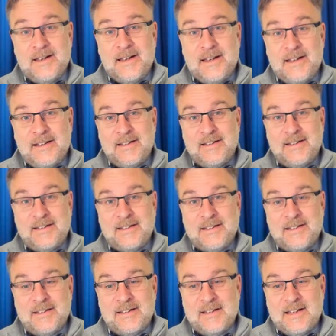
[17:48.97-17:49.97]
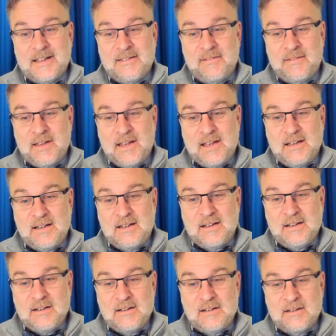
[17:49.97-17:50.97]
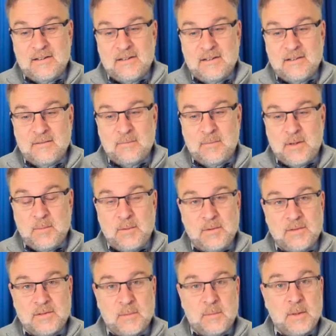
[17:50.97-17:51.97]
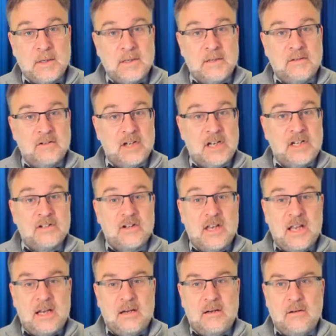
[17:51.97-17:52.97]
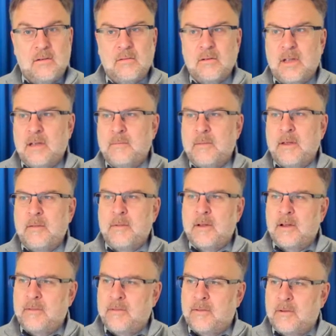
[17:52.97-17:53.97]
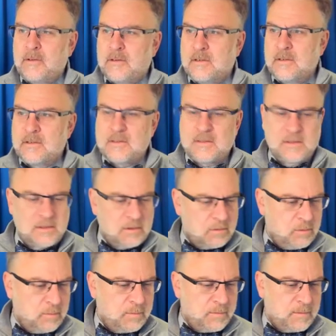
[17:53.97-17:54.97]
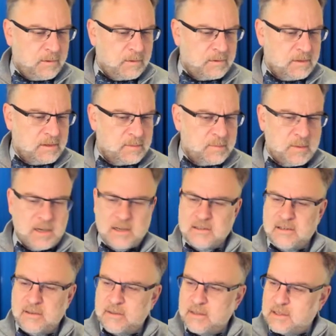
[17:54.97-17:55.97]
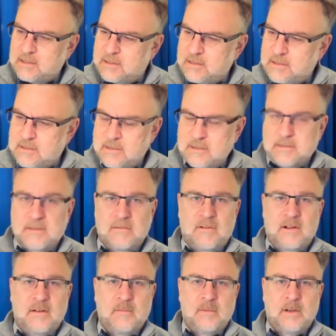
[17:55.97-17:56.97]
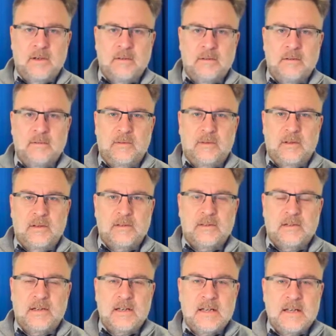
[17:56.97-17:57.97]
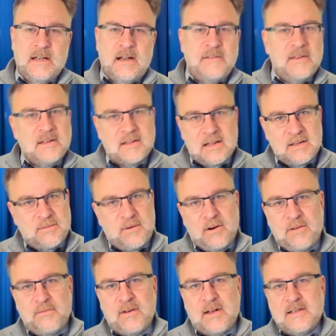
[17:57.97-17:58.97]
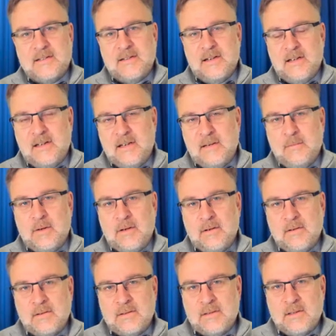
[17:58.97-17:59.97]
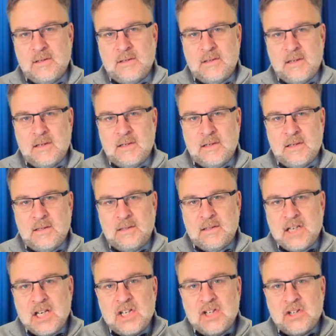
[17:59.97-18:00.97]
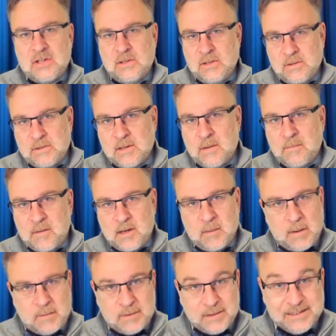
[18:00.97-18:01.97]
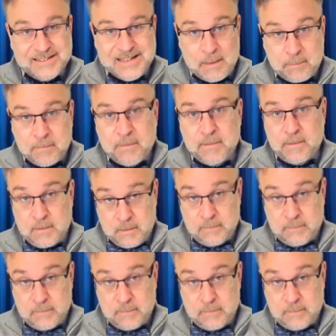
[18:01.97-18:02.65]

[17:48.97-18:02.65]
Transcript: and then people's opinion change again. Oh, okay, maybe I thought this and the group thought this, but actually I think this is the right way to do things. And I think that's very fascinating, because it teaches you something about the depth